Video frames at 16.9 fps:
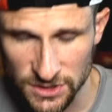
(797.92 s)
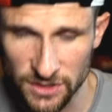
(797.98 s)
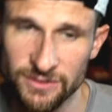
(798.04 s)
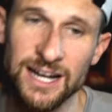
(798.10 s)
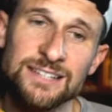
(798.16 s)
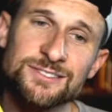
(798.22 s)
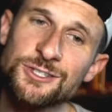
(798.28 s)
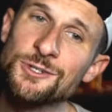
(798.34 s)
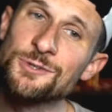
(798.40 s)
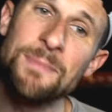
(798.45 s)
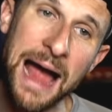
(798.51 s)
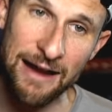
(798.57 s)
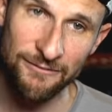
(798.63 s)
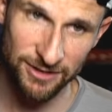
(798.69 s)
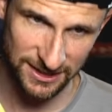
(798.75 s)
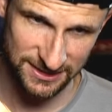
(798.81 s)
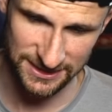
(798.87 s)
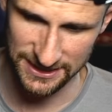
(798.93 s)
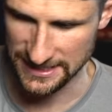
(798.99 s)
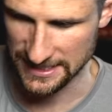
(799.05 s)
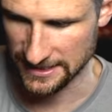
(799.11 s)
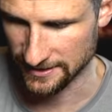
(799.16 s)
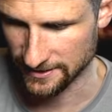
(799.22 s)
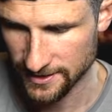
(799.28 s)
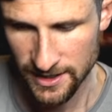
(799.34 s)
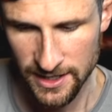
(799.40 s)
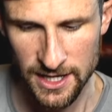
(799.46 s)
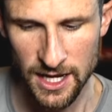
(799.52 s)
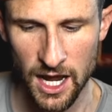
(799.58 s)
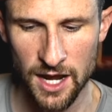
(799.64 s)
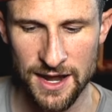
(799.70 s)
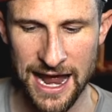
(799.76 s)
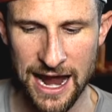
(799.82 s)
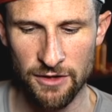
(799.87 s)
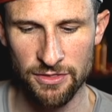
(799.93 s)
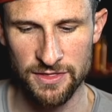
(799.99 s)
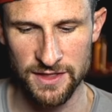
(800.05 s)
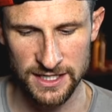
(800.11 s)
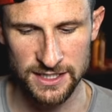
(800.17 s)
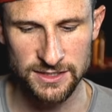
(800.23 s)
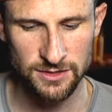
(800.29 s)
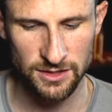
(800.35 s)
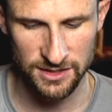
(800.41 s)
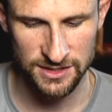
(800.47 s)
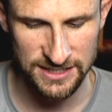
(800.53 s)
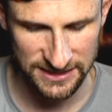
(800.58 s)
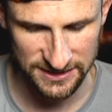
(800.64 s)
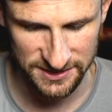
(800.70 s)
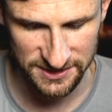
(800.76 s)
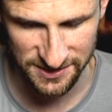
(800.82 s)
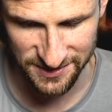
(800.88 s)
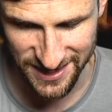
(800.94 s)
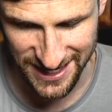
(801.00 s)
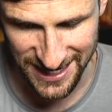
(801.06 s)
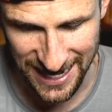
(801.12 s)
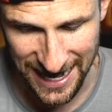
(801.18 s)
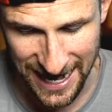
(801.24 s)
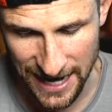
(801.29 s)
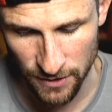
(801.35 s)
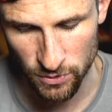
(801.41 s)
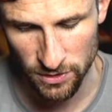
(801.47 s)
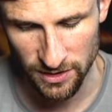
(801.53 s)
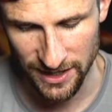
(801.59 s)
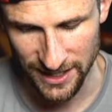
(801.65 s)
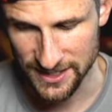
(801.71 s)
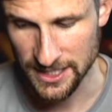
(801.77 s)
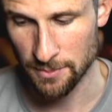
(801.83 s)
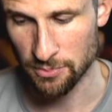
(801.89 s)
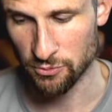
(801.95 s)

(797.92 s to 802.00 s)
I've got two Mavericks in here. Now, these are discs that I will end up